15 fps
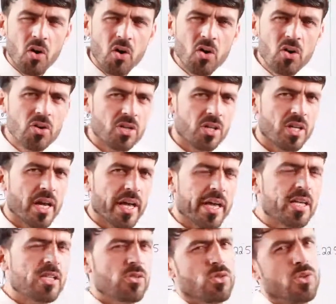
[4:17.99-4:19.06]
or
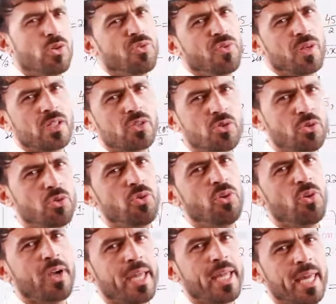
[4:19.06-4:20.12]
x over 2
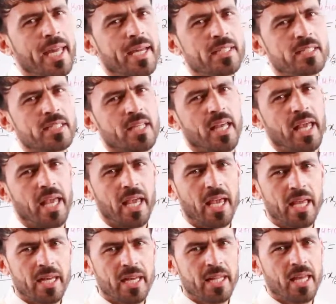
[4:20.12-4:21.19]
locates
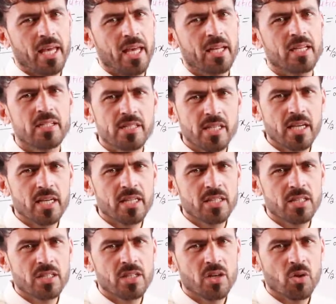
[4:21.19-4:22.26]
in the
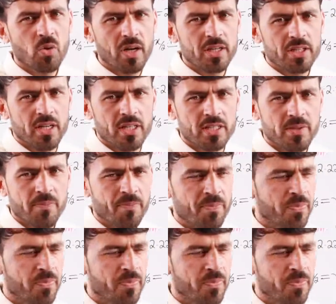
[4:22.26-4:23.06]
second quadrant.